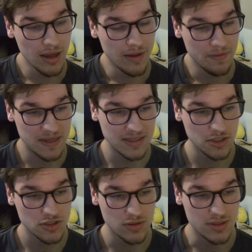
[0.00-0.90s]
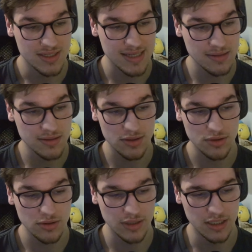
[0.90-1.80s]
Then I took the
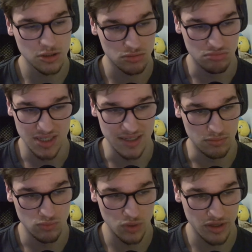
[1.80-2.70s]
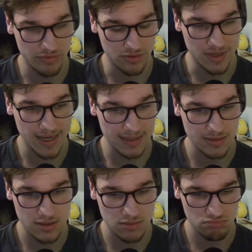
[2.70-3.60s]
center, he did whatever
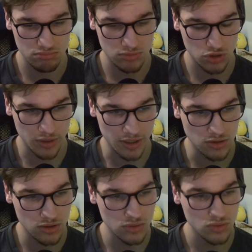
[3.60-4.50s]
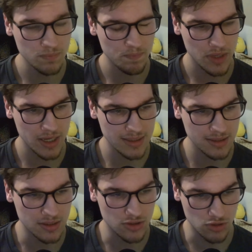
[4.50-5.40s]
that's trying to do, and
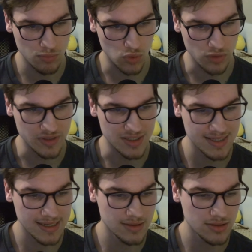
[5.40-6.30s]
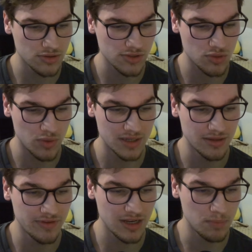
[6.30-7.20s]
he took more of the center. So I
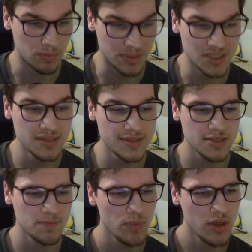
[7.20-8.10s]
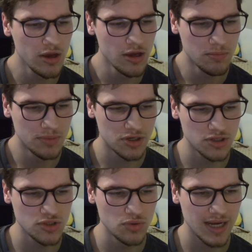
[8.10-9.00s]
develop a piece.
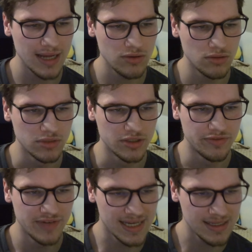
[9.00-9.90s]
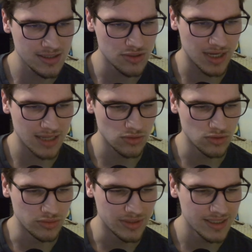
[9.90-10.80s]
because you cannot advance, you cannot
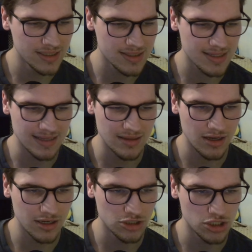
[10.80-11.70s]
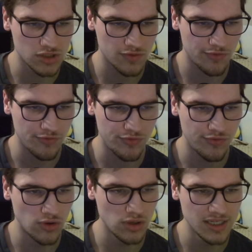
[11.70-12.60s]
do this, and I just
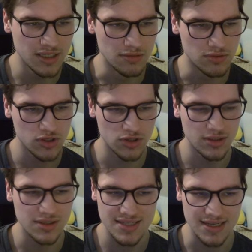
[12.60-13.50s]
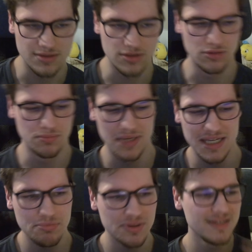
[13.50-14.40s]
fully took the center.
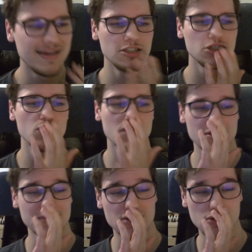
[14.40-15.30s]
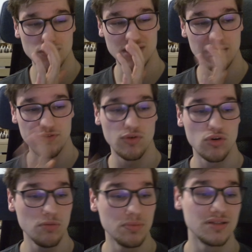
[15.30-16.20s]
Maybe the engine wants me to go
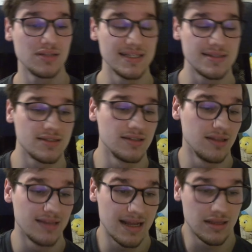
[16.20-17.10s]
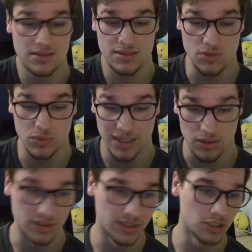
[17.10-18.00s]
d4, but it's an analysis
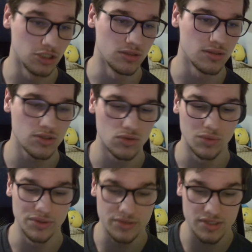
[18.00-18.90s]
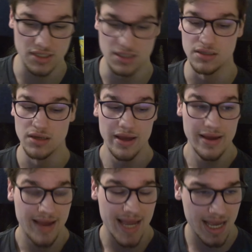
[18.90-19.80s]
without an engine, so we'll see
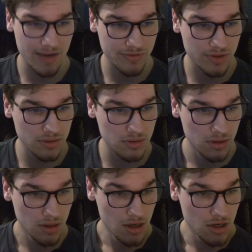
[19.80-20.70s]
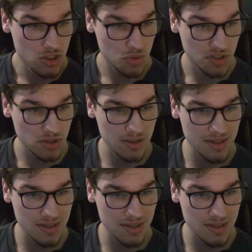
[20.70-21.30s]
after. So I took the